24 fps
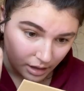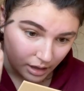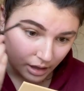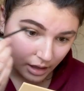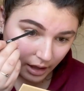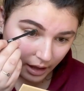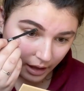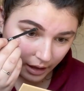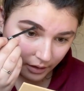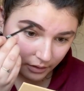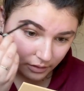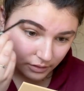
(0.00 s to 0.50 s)

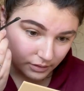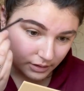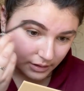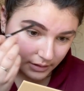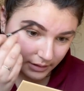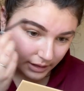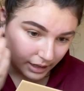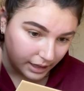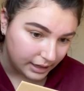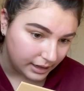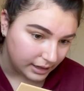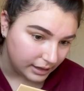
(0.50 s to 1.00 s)
I also
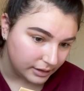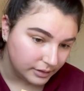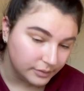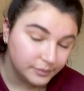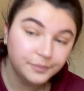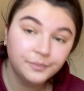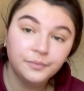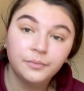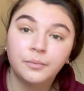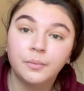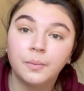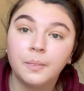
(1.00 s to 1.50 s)
decided
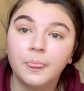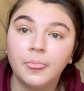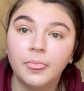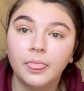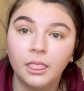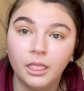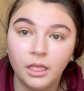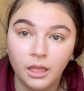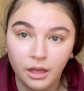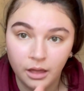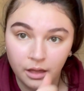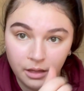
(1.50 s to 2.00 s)

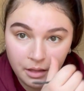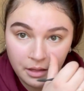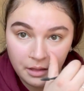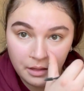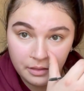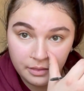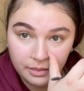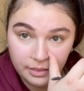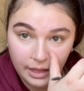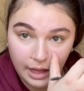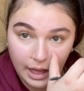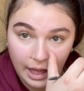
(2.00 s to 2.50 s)

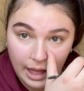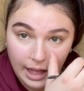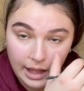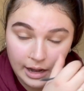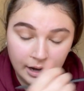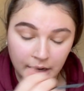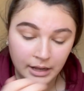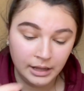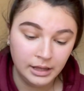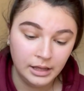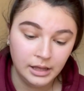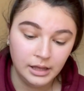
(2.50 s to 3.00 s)
that
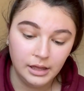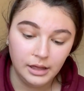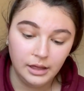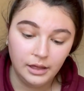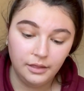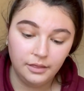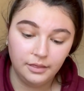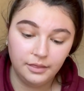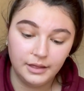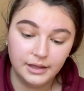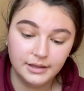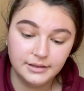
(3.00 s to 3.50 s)

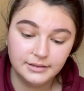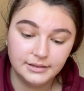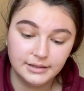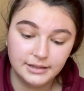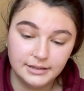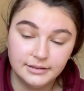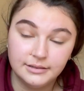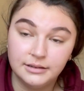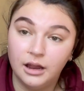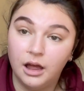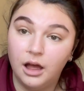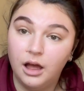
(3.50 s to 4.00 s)
this
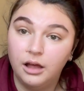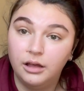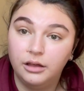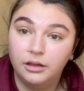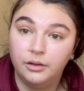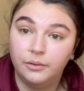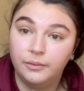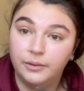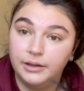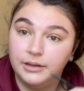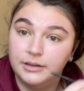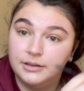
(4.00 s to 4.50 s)
is not
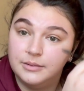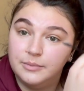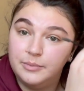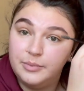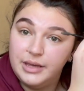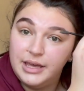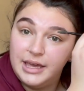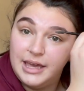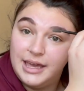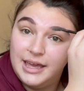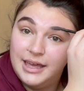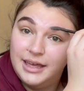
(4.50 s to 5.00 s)
going to
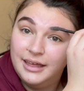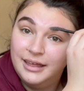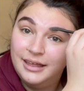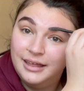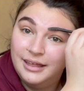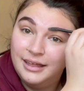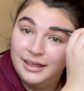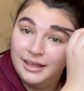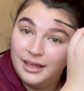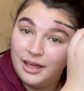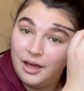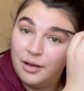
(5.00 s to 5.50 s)
be
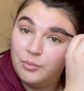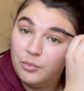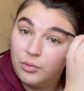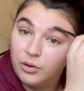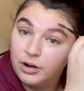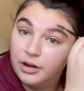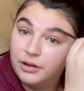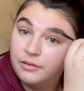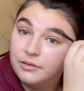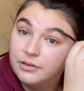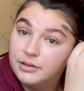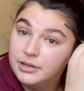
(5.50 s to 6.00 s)
a
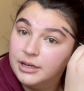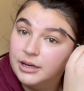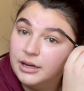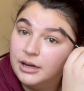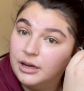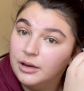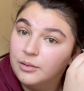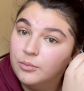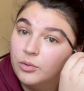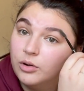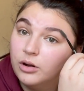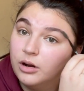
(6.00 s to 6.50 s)
morning routine
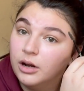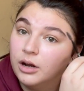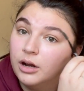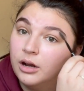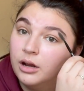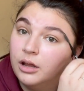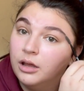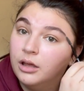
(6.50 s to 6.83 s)
anymore.